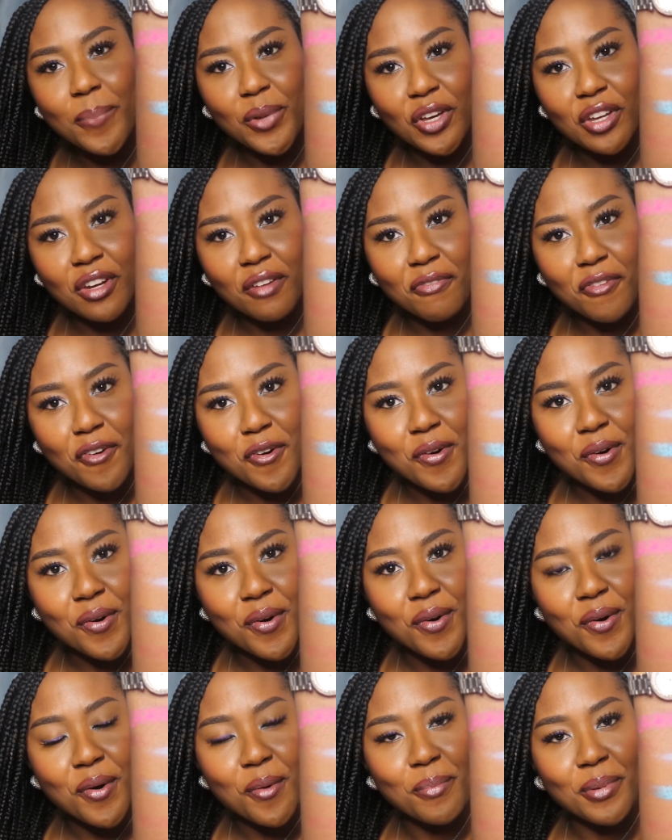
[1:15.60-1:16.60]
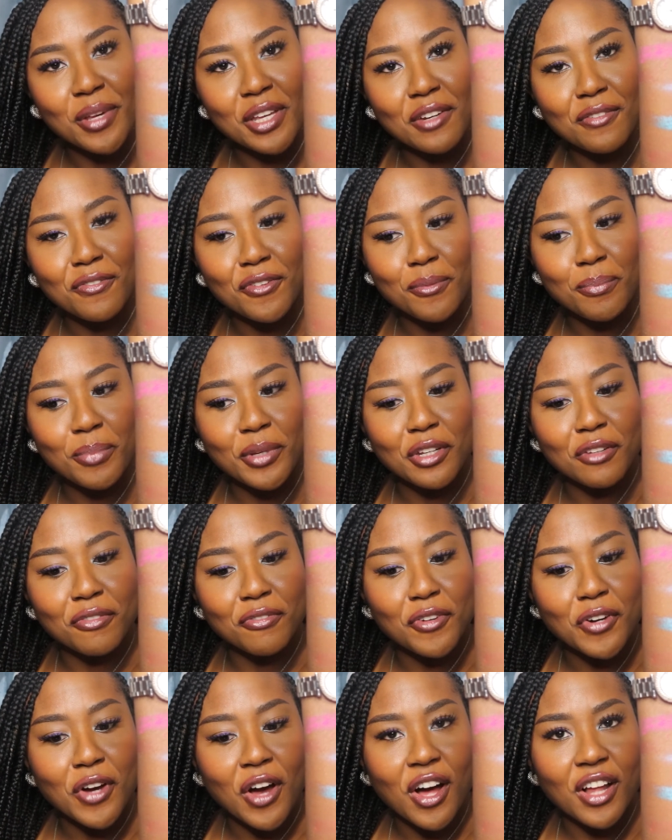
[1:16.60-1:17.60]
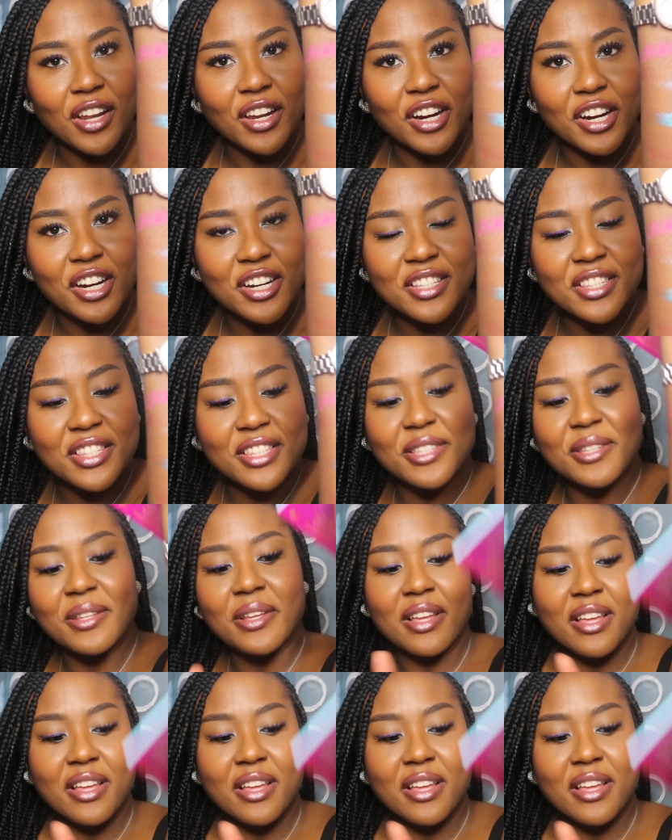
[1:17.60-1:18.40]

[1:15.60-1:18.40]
Beautiful colors.